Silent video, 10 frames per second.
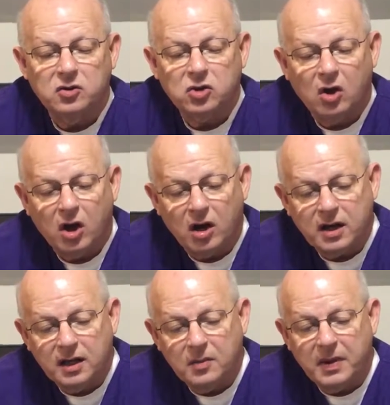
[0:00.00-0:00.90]

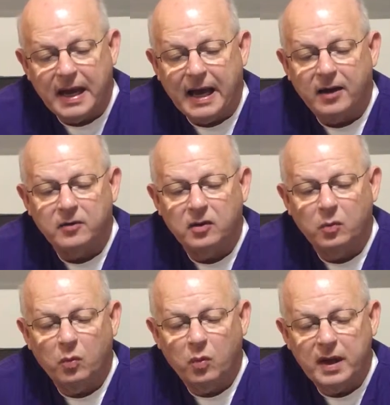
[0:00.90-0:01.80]
talking about
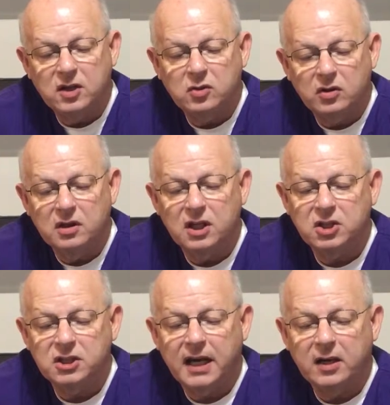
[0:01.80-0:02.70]
when to
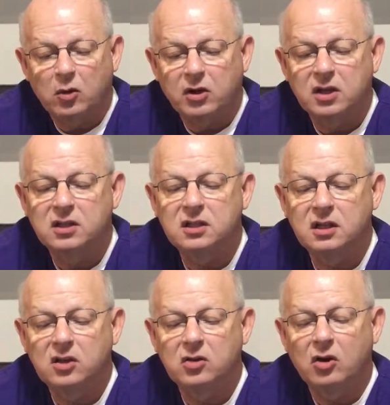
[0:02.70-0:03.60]
initiate or
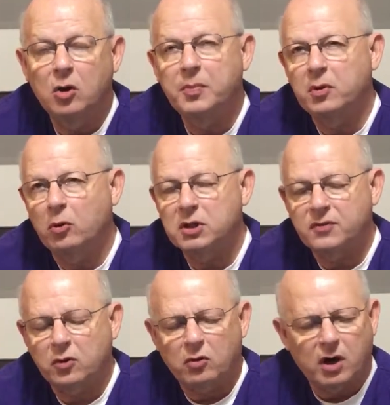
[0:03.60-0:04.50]
continue opioids
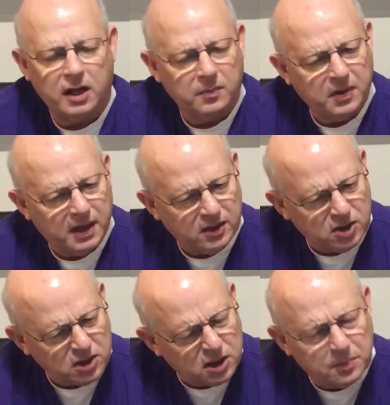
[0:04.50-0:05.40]
for chronic pain.
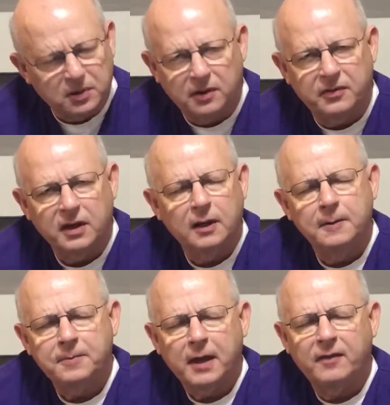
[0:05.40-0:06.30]
Just a couple of
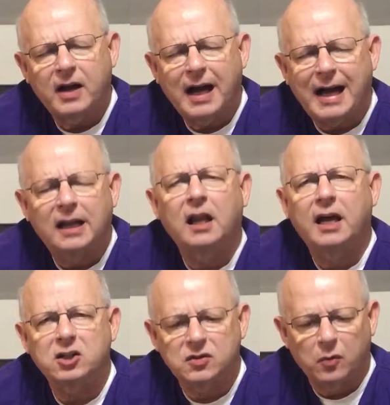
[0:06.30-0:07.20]

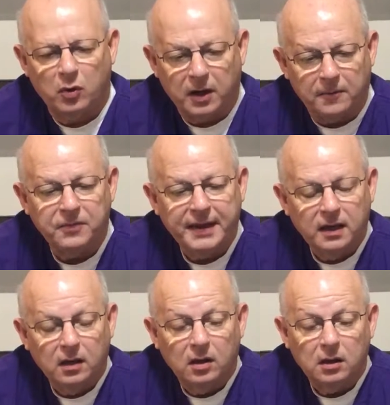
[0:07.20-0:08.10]
highlights for you.
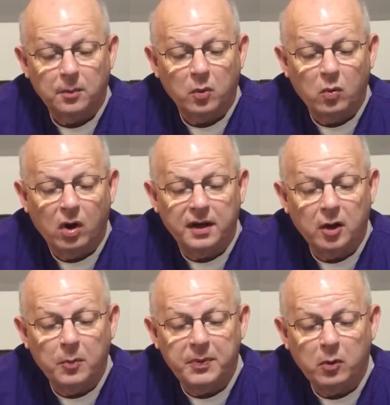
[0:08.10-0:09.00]
Number one,
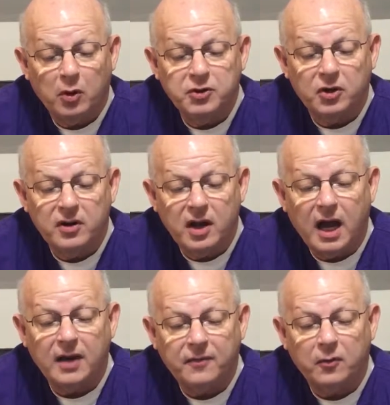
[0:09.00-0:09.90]
opioids are
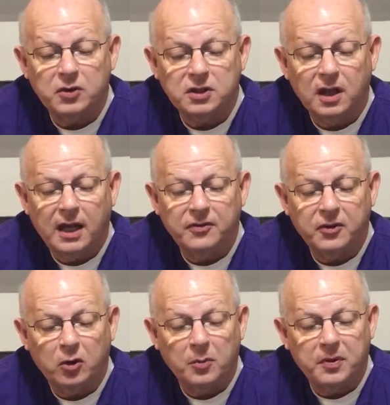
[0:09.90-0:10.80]
not first-line
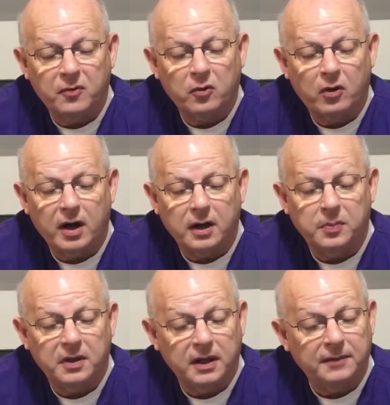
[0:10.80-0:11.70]
therapy for
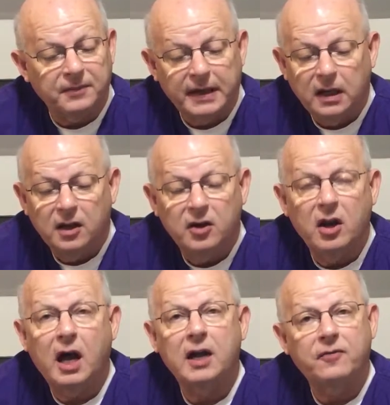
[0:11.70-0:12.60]
chronic pain.
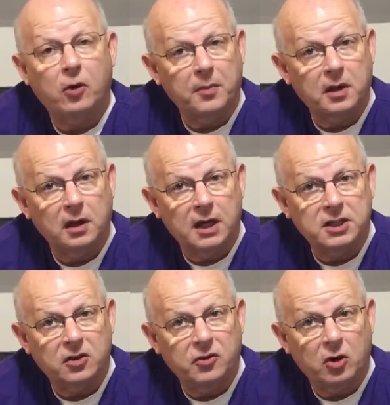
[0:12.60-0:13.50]

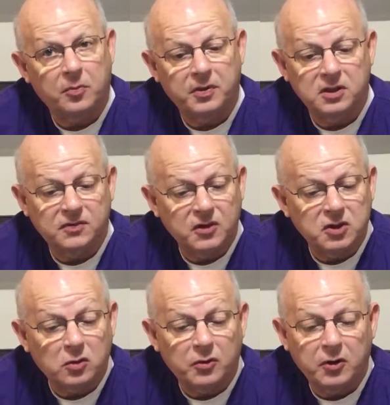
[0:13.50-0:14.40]
Non-pharmacologic therapies,
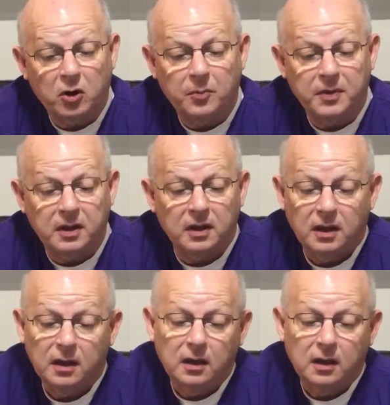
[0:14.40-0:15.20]
physical therapy,